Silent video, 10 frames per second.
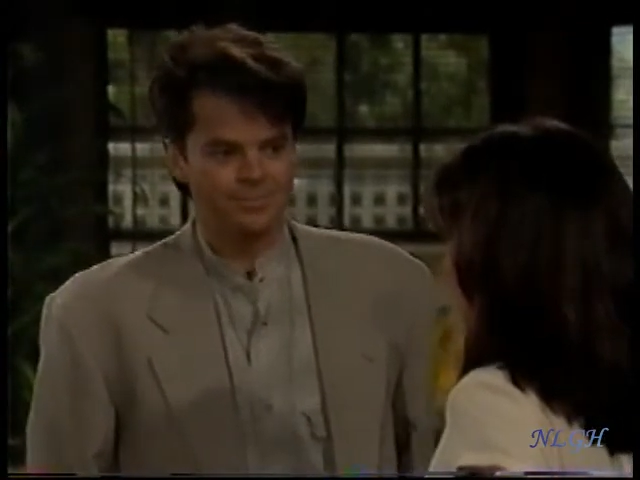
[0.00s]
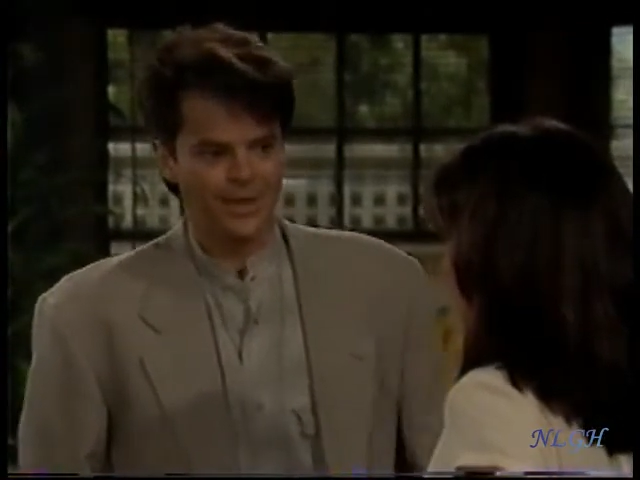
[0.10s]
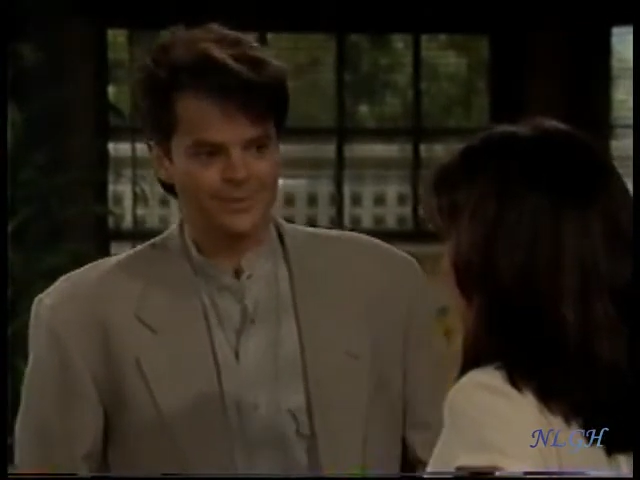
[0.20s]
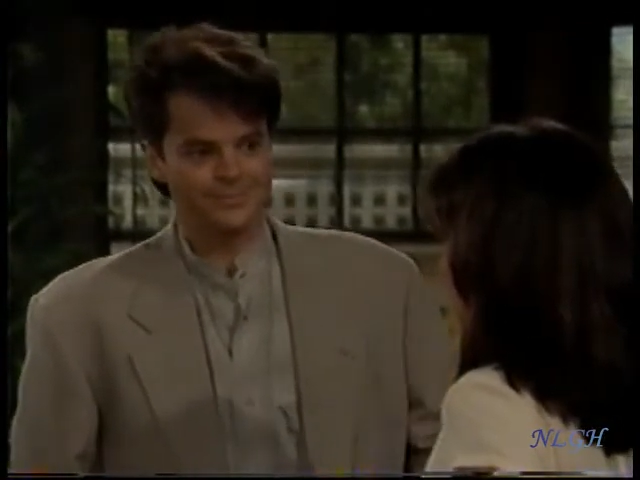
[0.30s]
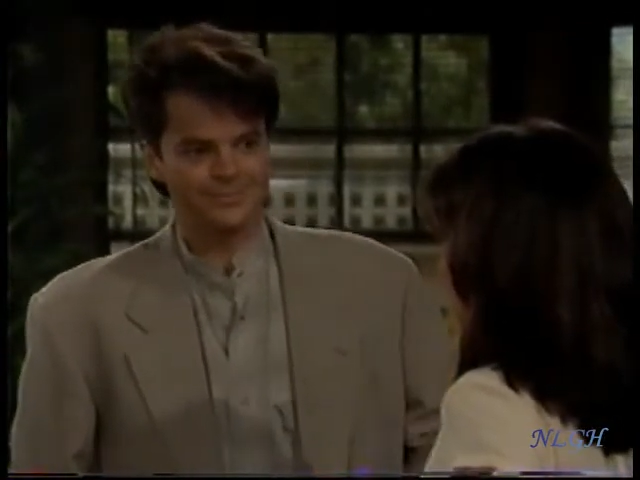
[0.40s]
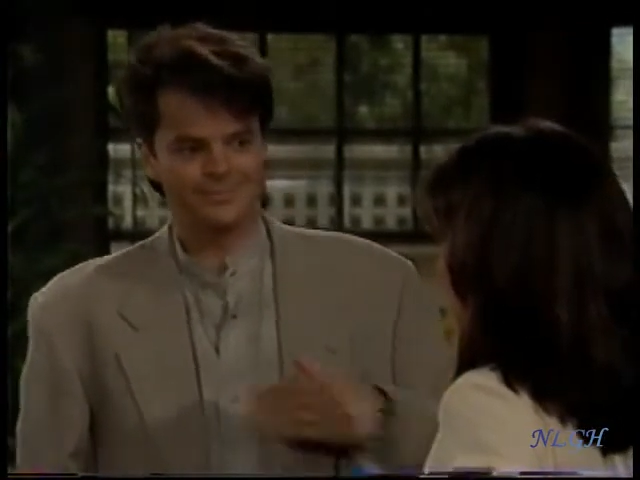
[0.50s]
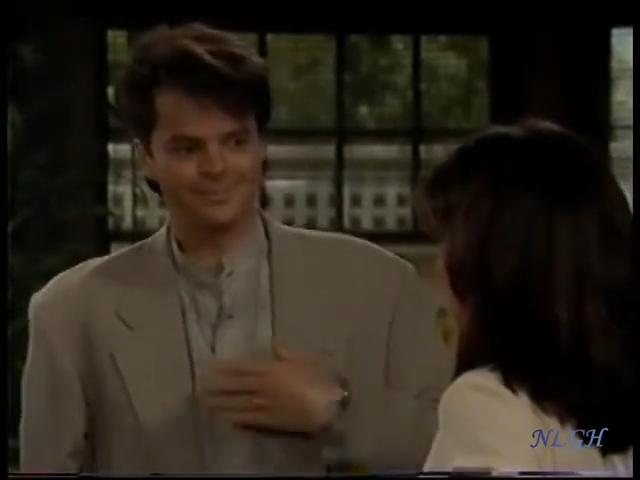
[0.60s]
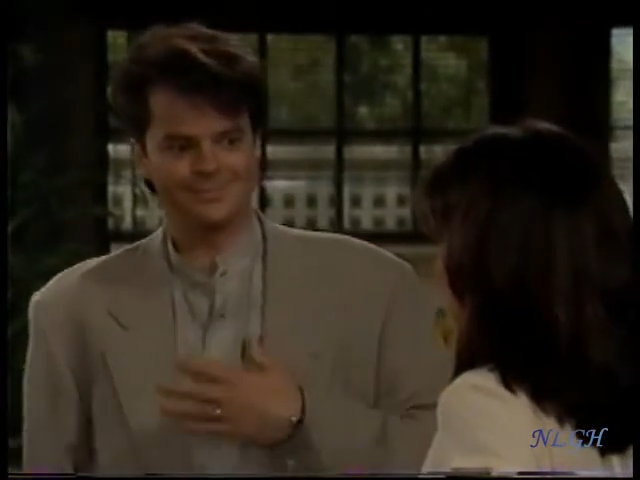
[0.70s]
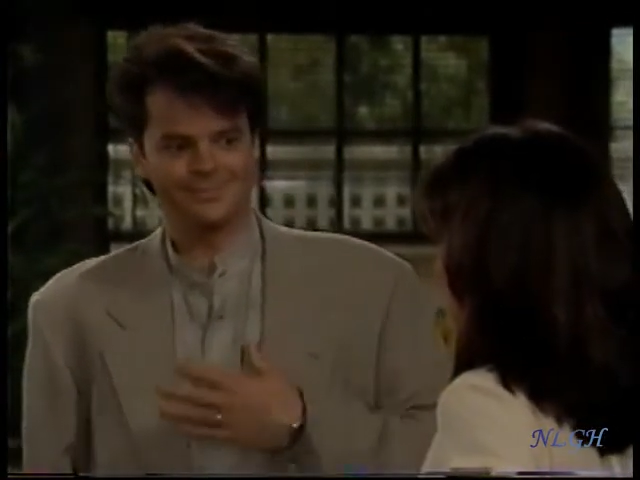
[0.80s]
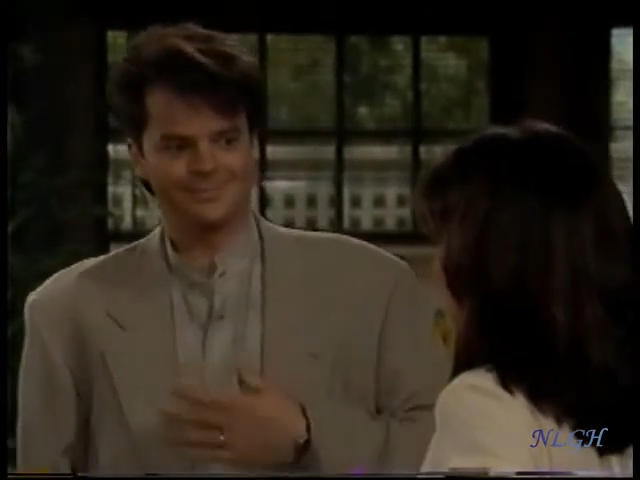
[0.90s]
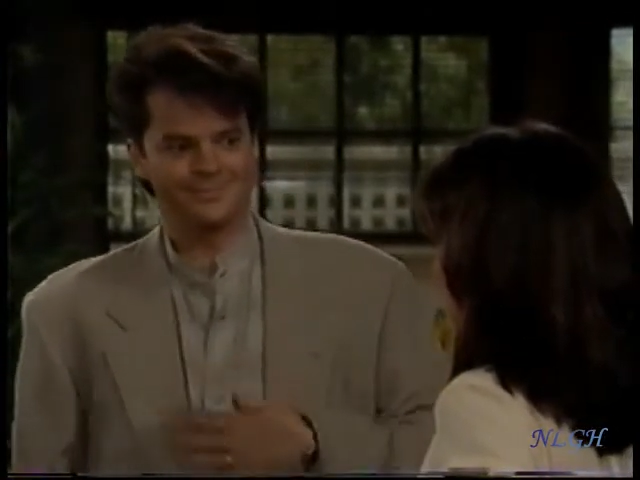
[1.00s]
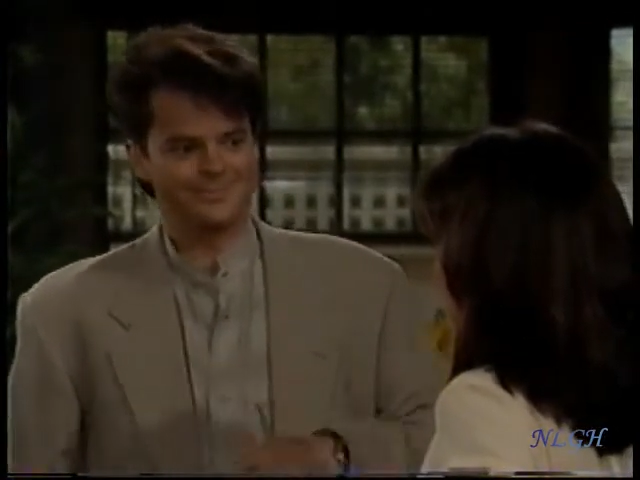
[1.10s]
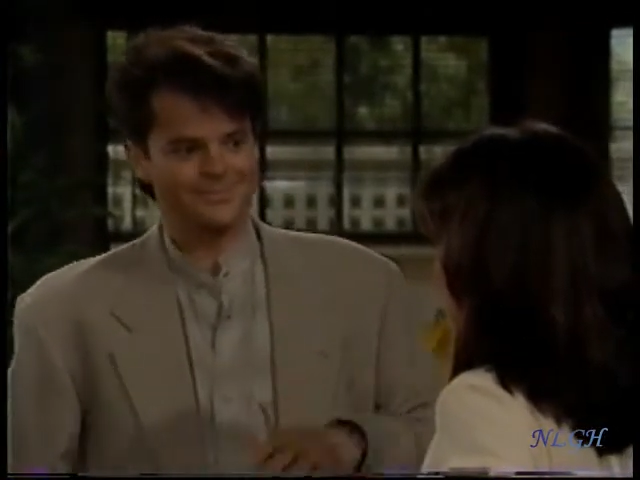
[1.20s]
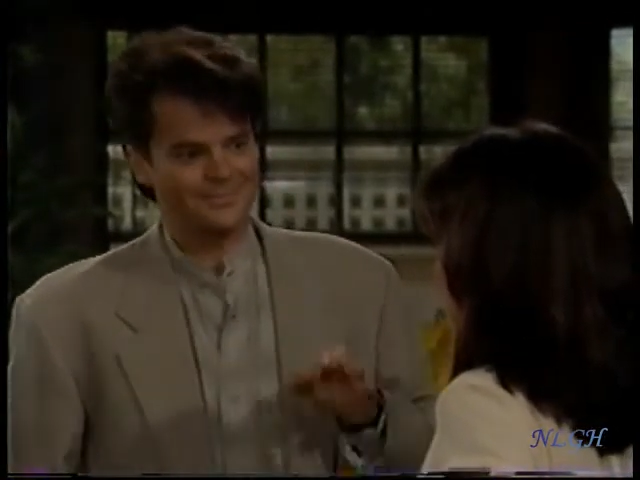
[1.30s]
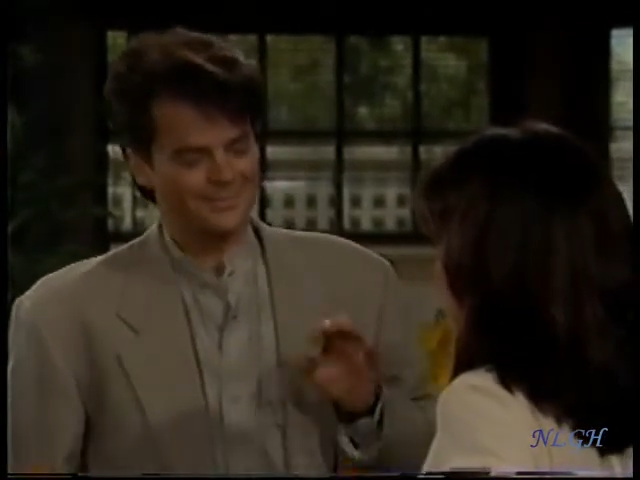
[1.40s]
But
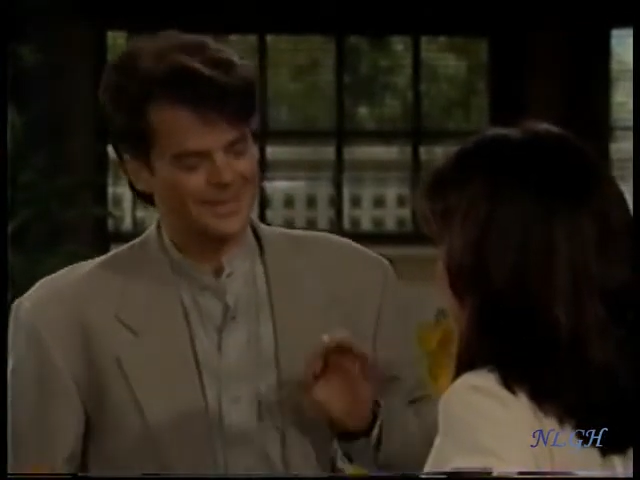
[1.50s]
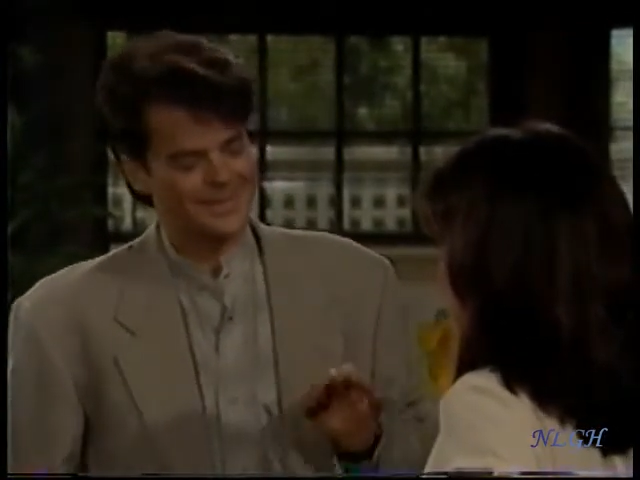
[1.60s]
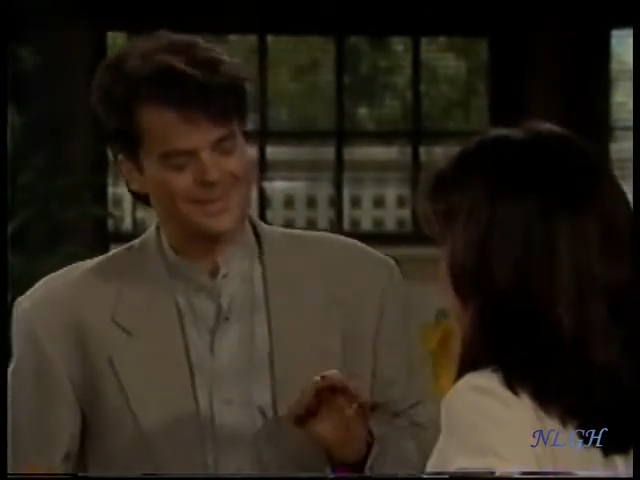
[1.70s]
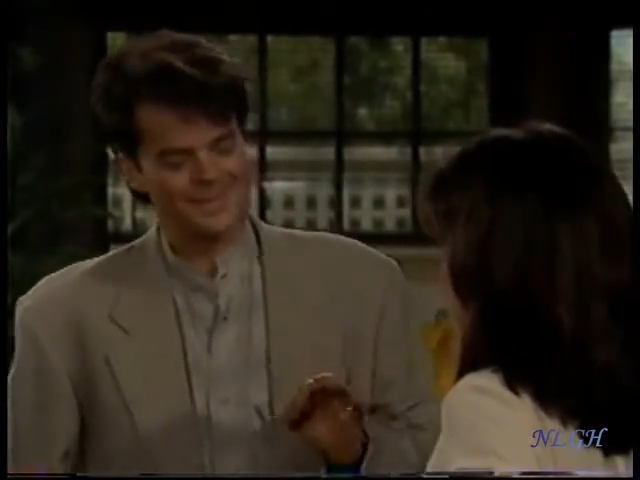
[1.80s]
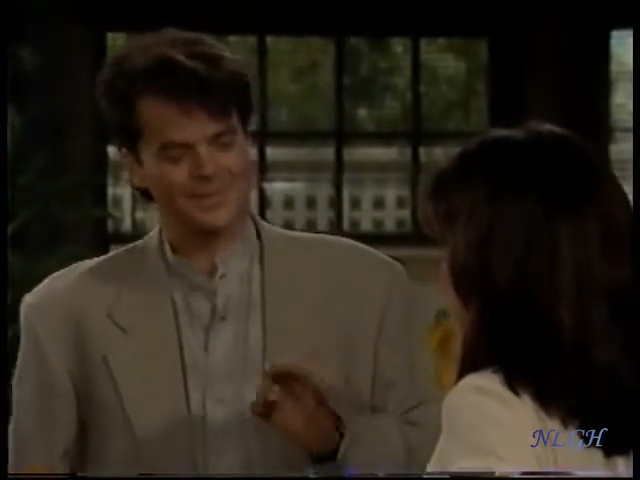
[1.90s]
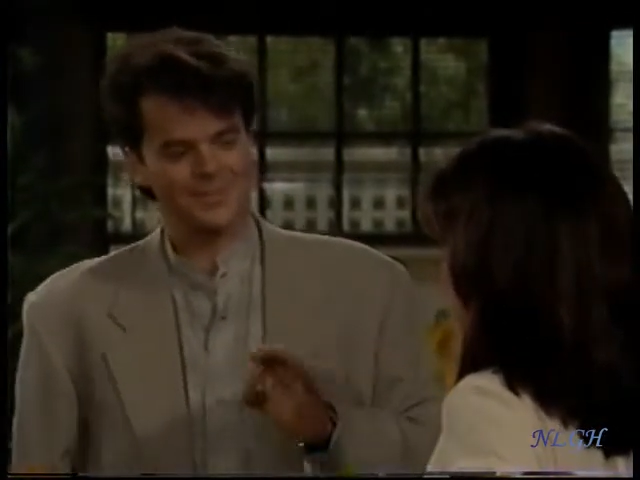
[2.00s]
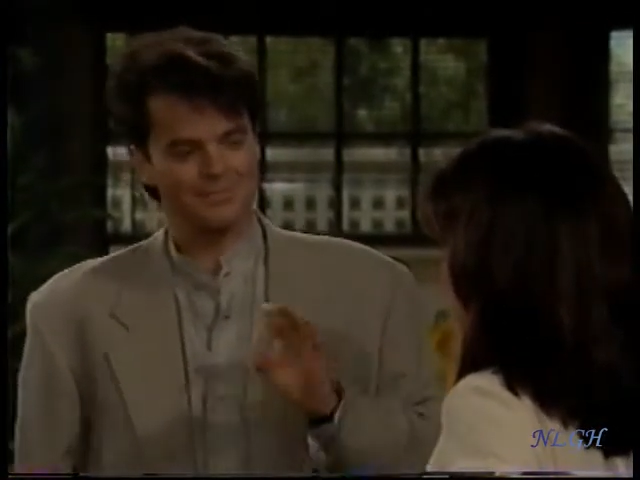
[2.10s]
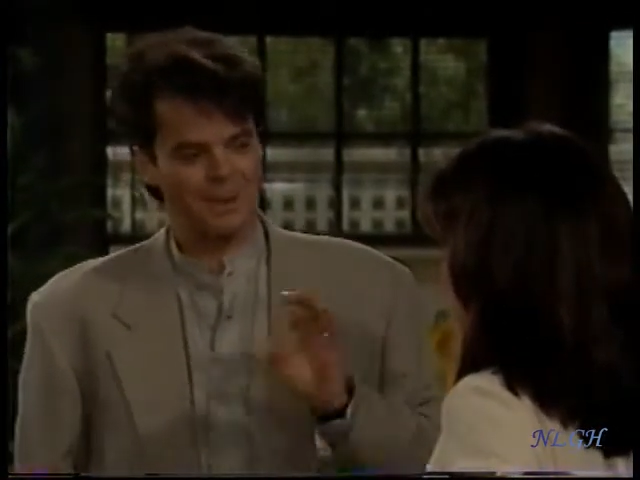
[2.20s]
this is